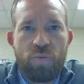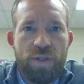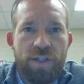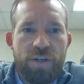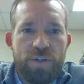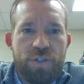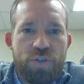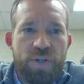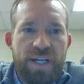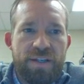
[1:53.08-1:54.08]
One little
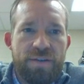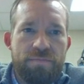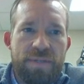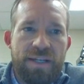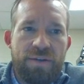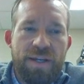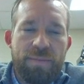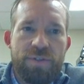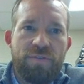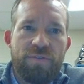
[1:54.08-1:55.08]
trick being
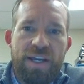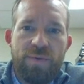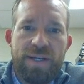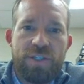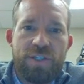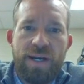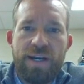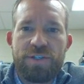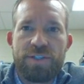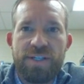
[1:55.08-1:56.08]
able to evaluate
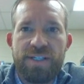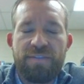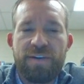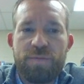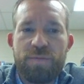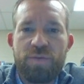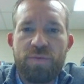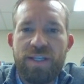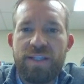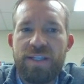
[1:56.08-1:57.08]
squares is the difference
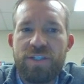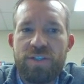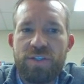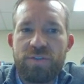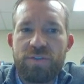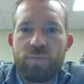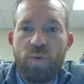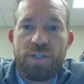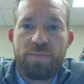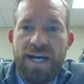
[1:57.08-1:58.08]
between these two.
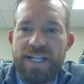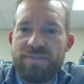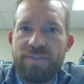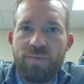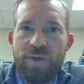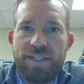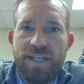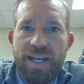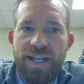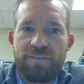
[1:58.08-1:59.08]
One's positive and one's
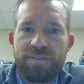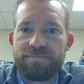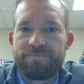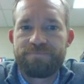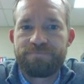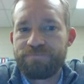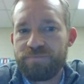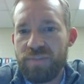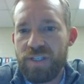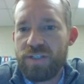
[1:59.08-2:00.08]
negative.
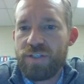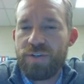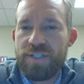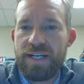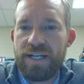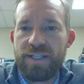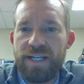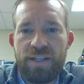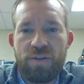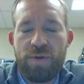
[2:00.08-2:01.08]
Turns out
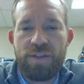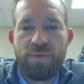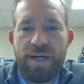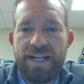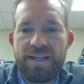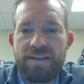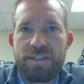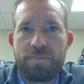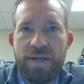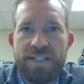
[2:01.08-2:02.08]
that the one on the right
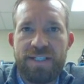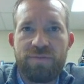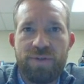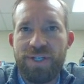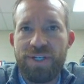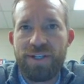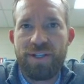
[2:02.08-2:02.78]
is positive and one on